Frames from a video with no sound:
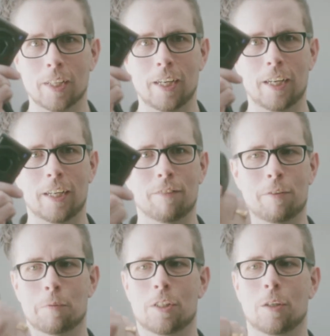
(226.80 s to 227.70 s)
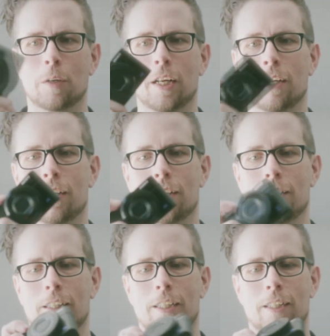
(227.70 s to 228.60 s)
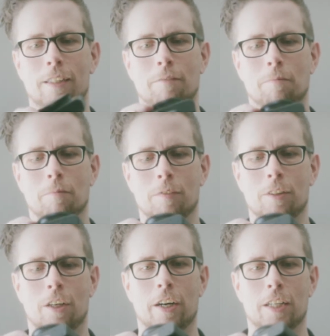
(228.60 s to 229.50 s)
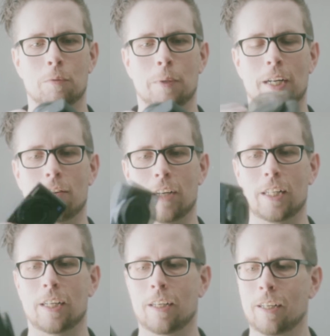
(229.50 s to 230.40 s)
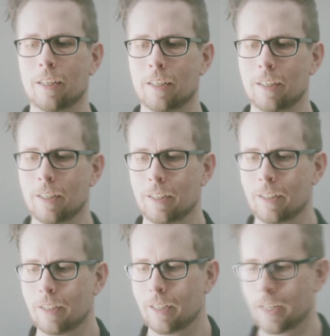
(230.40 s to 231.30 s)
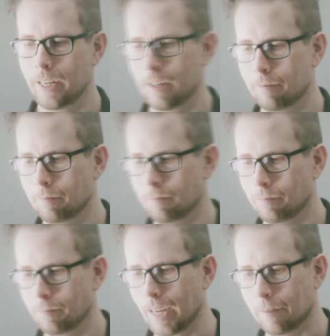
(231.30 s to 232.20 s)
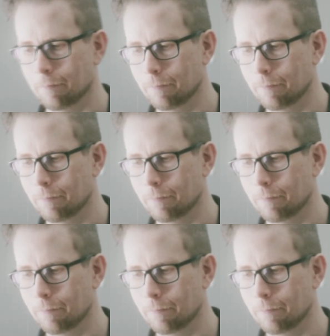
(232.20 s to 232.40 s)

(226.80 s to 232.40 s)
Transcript: uh, from Sony, um, the RX100. Um, yeah.